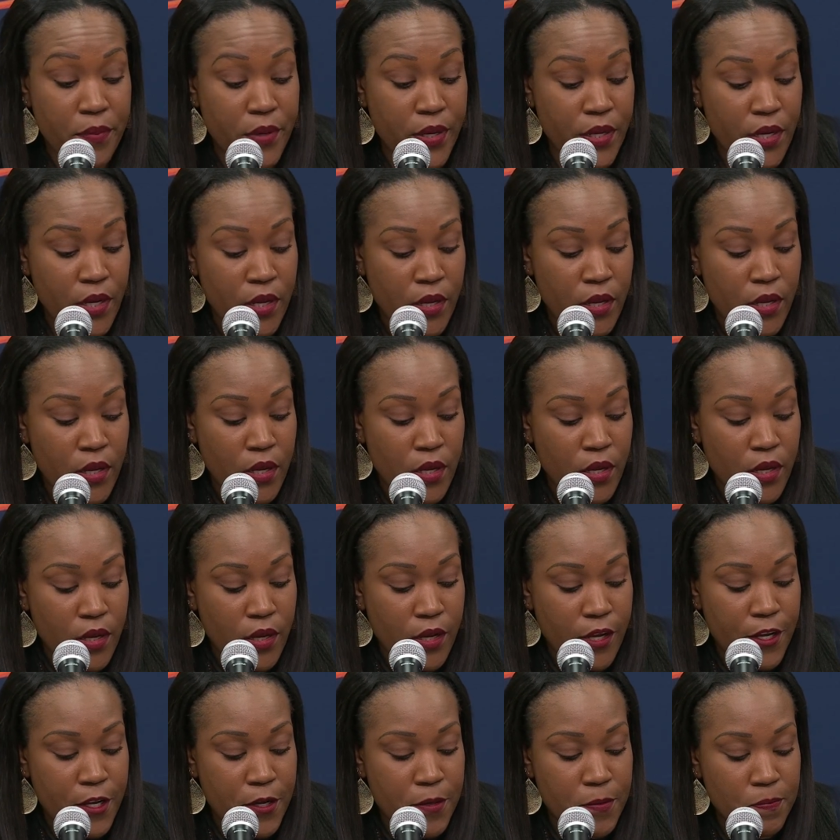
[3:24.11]
But
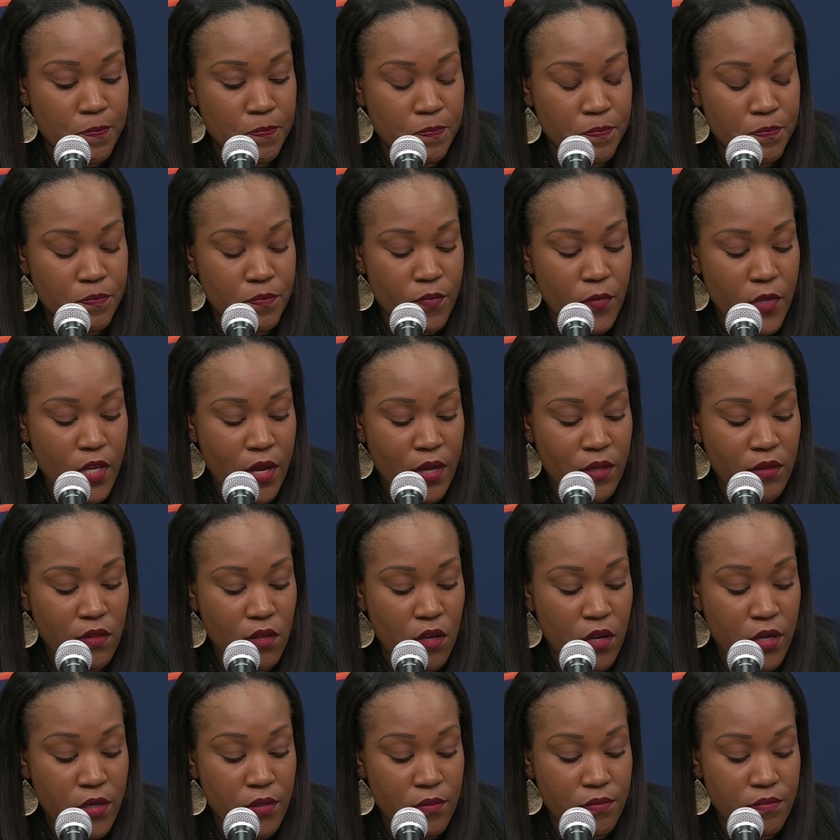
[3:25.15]
um, I
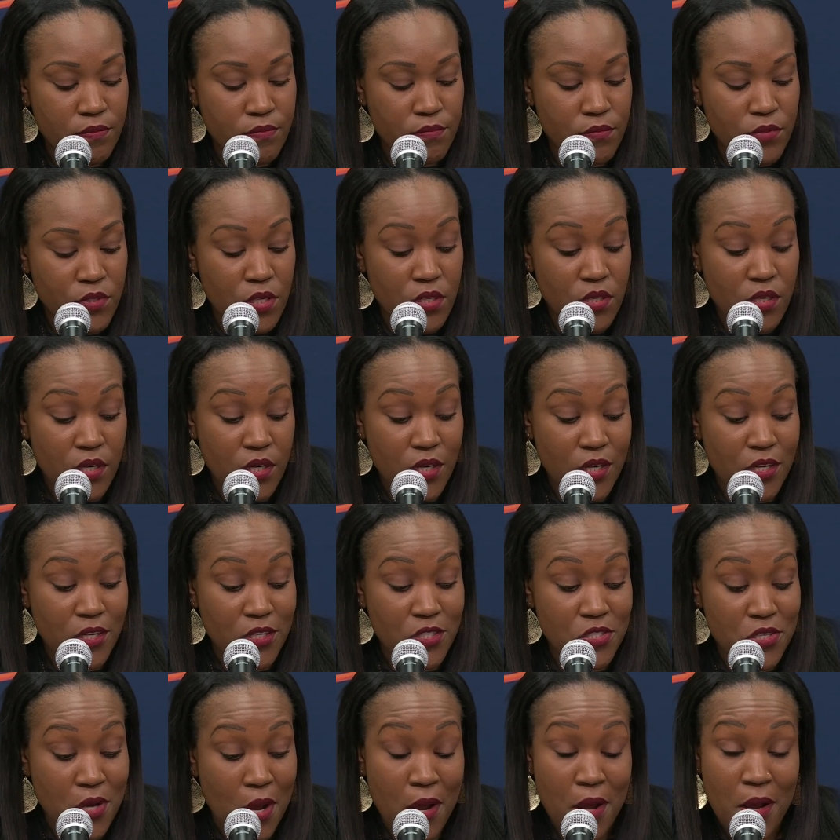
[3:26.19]
thought she did a
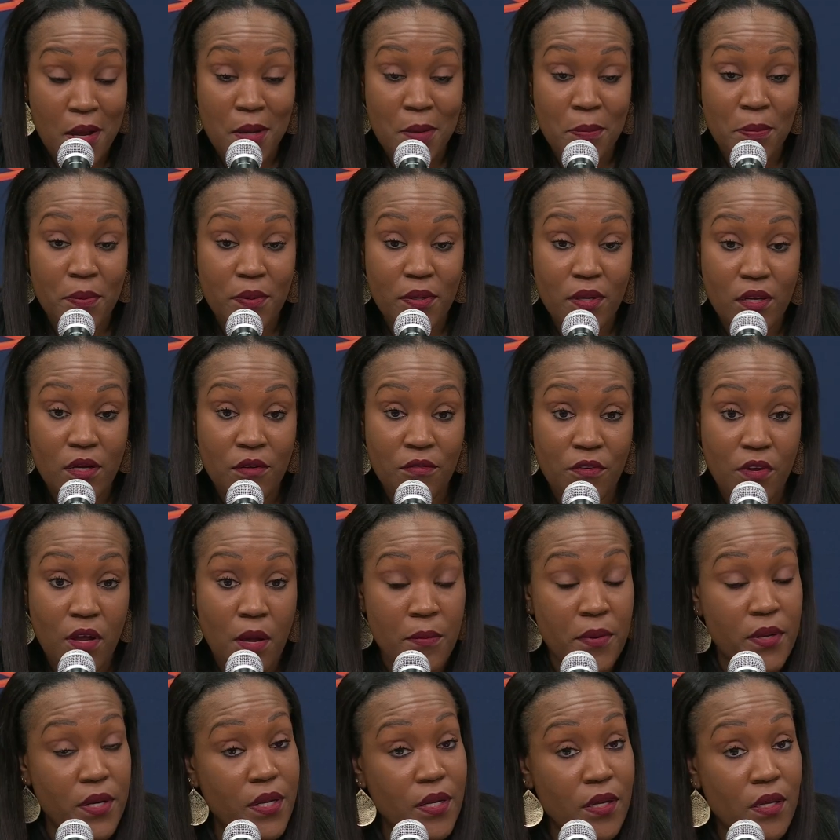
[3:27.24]
good job of
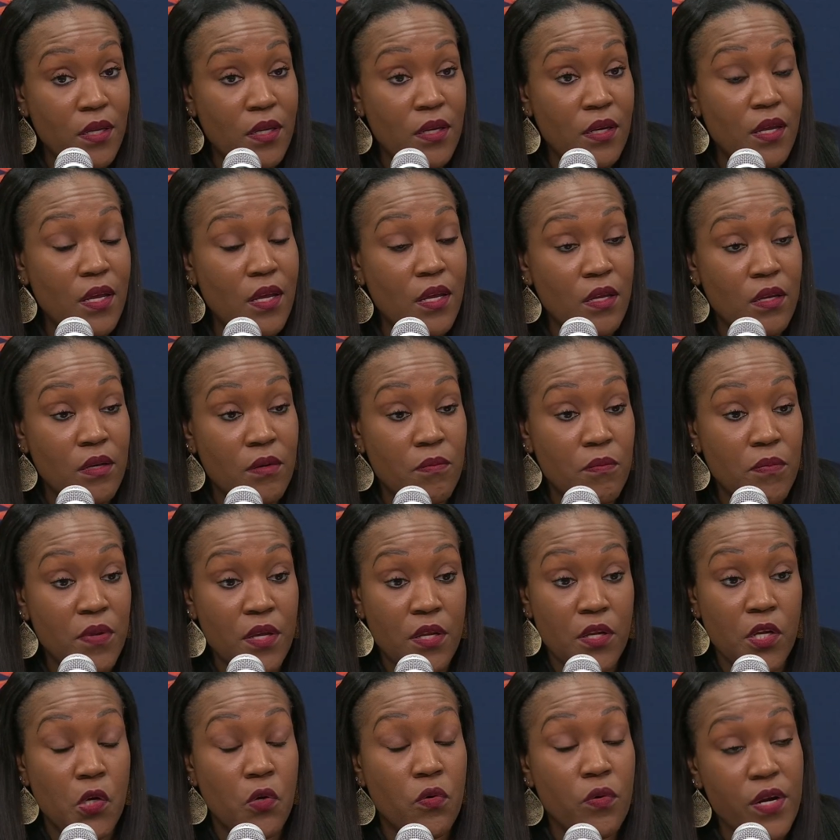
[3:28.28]
coming in and
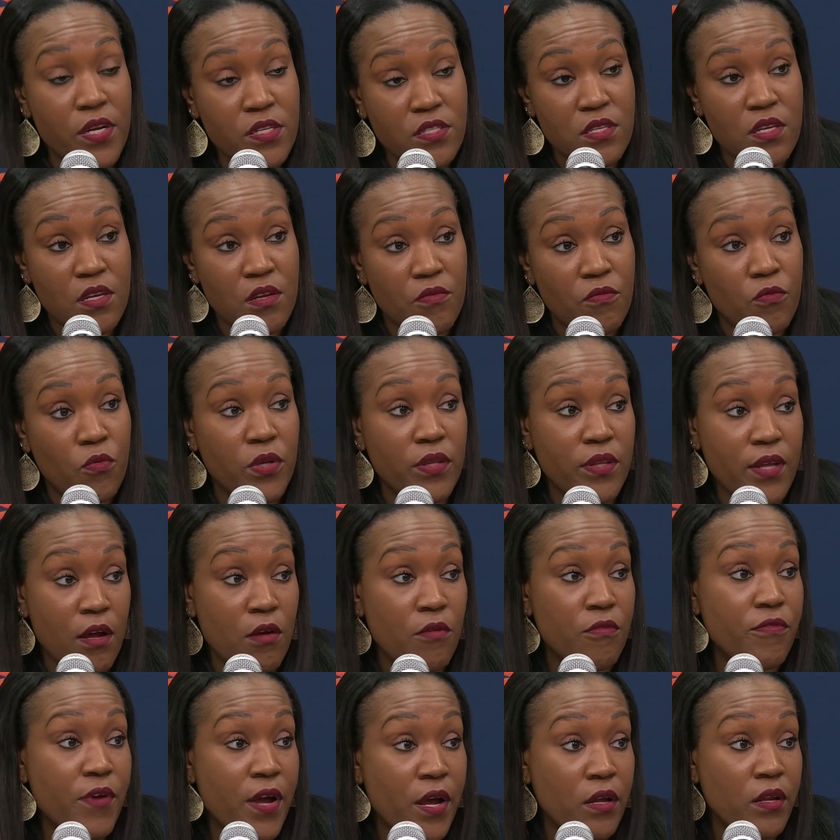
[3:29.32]
being aggressive
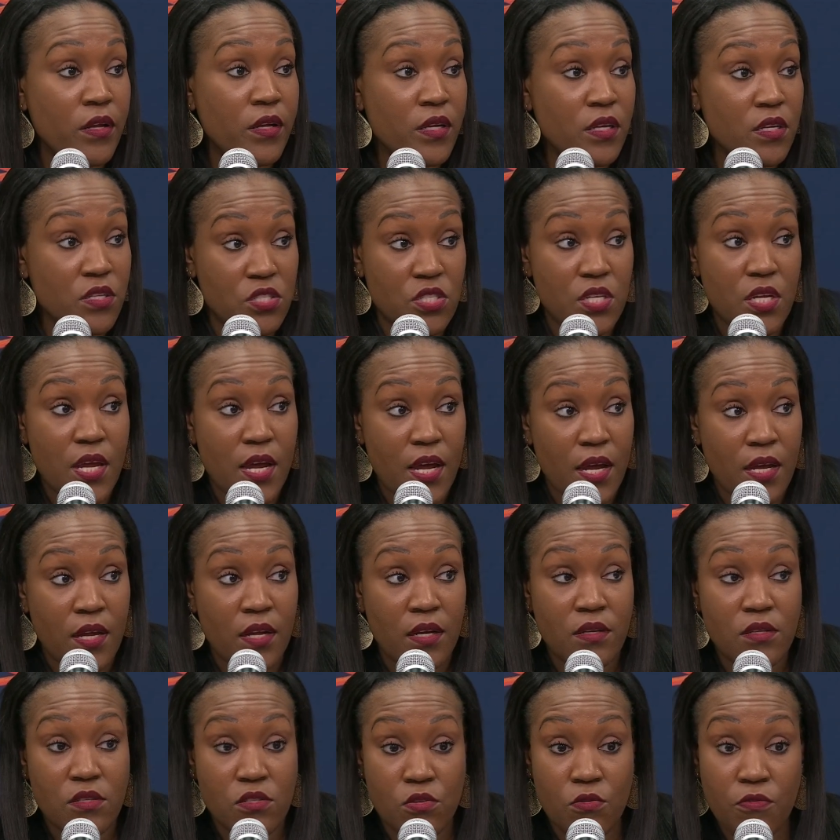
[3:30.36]
without fouling because she
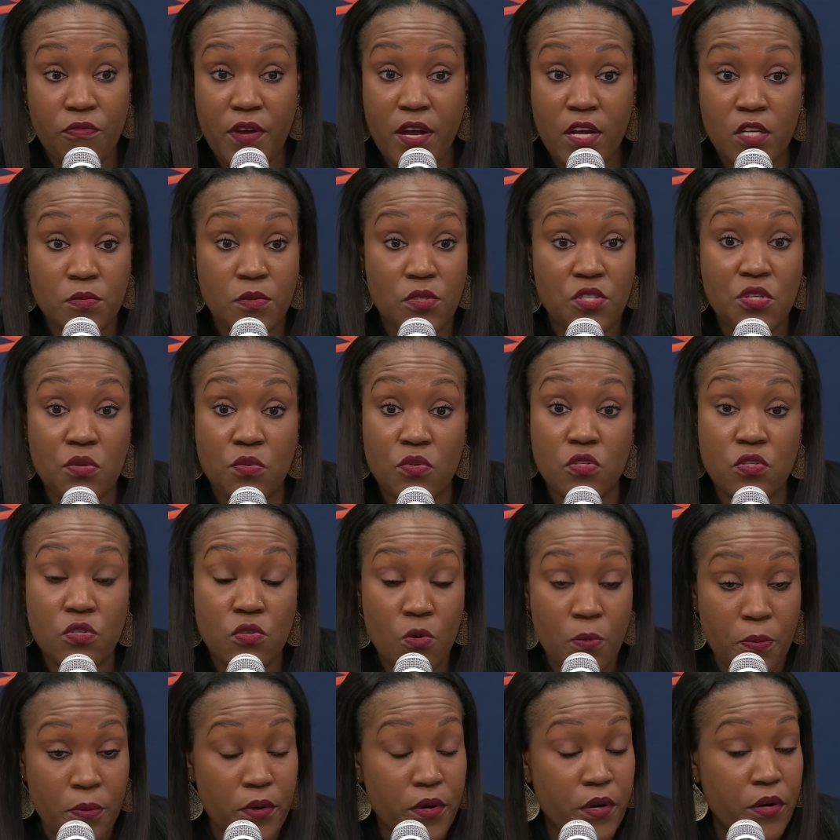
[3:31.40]
had two fouls, but she was
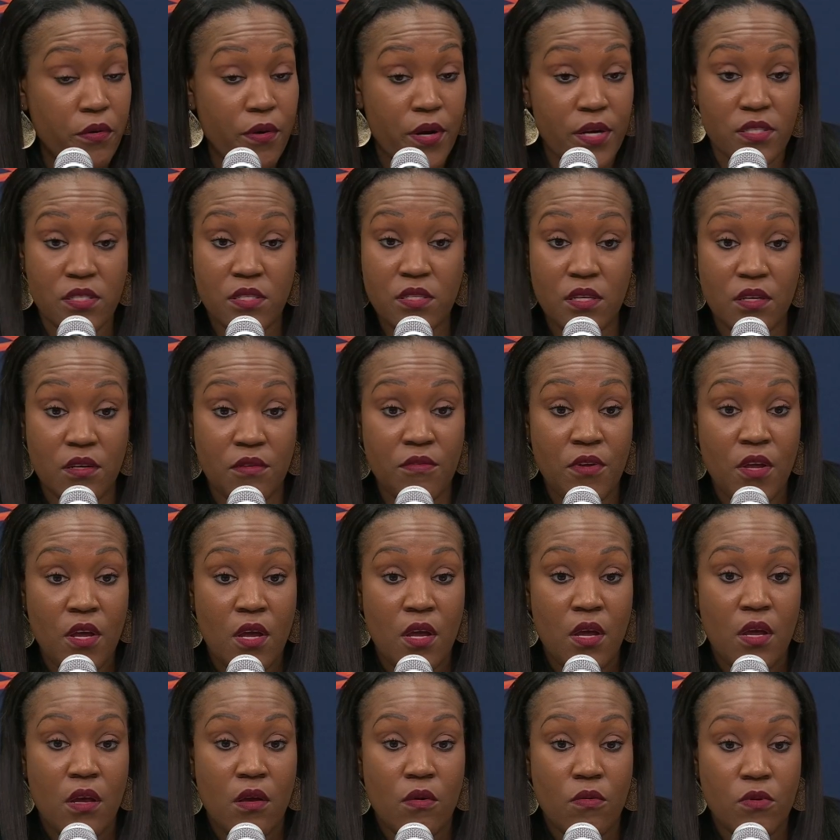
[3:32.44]
super aggressive,
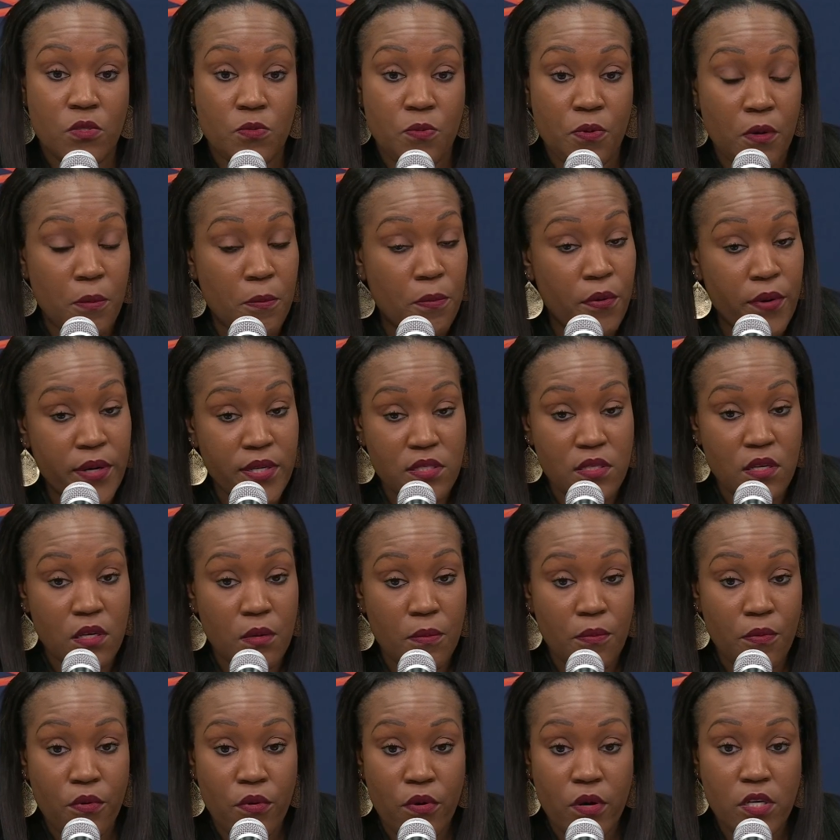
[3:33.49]
was putting points on
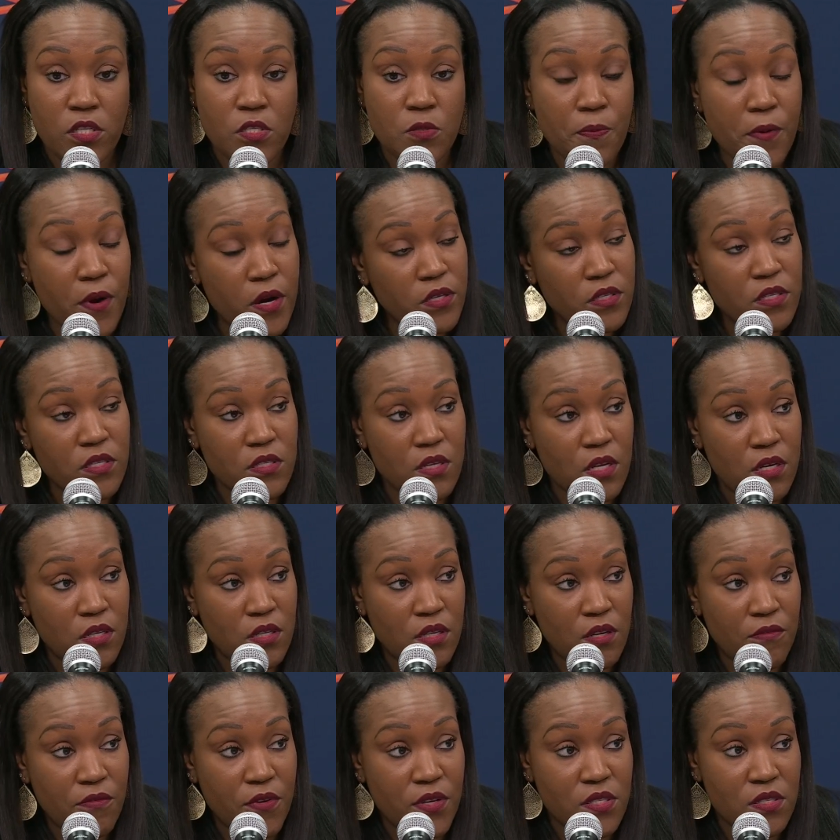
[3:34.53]
the board, sparked us on the
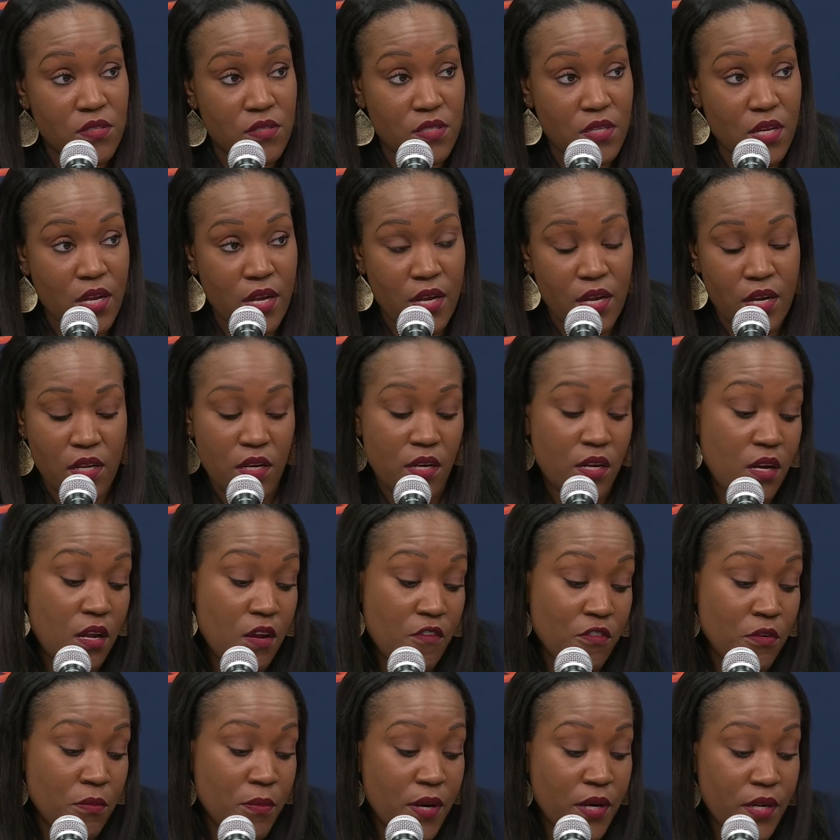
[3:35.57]
defensive side, and then
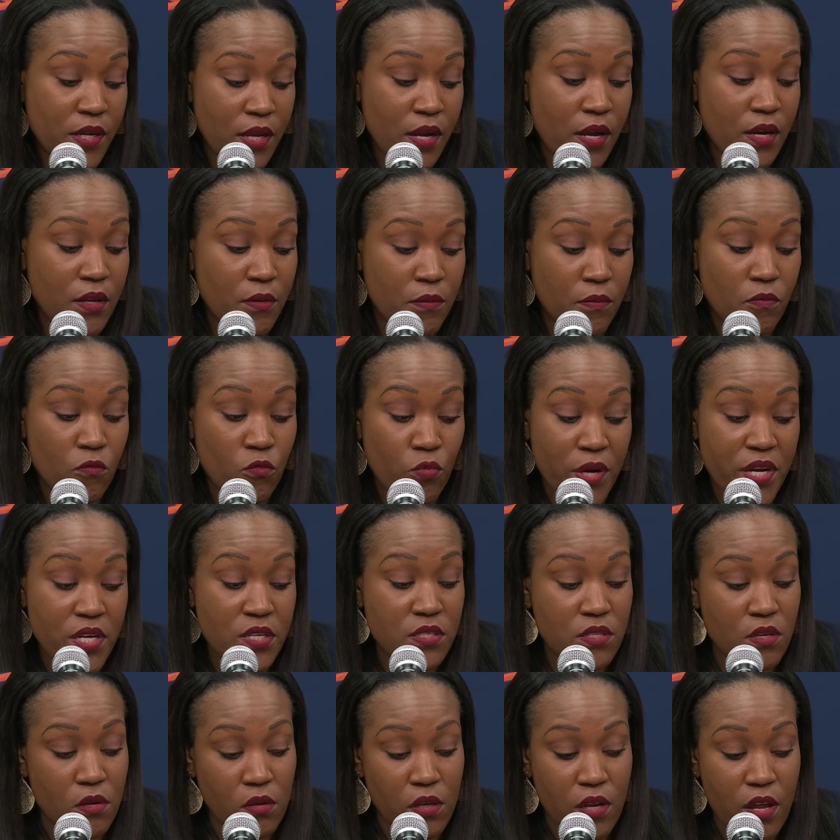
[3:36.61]
everybody kind of
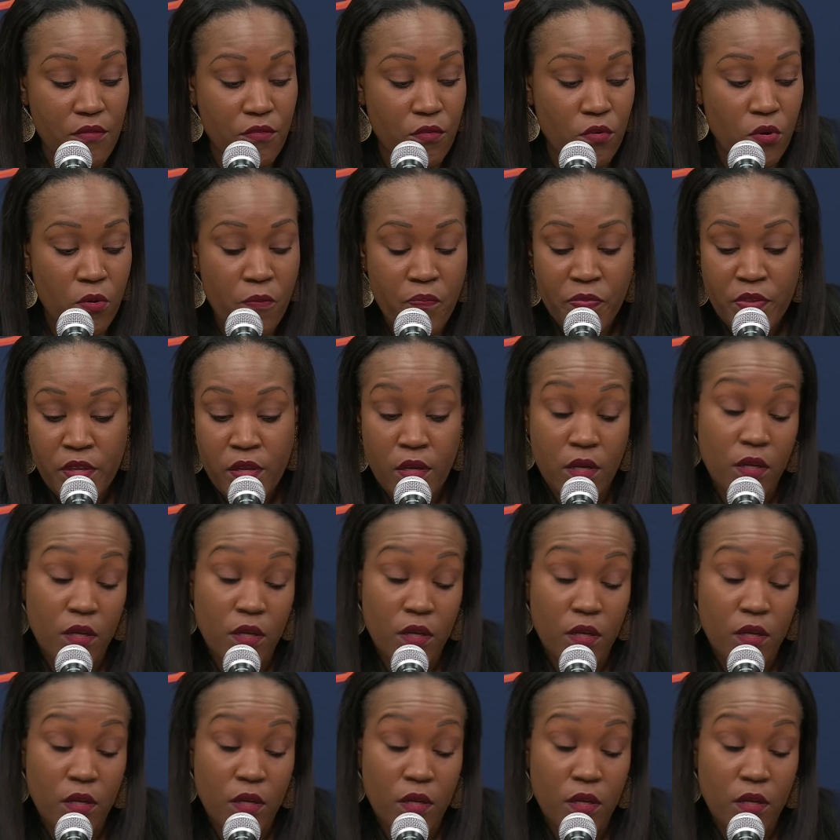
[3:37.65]
raised their level.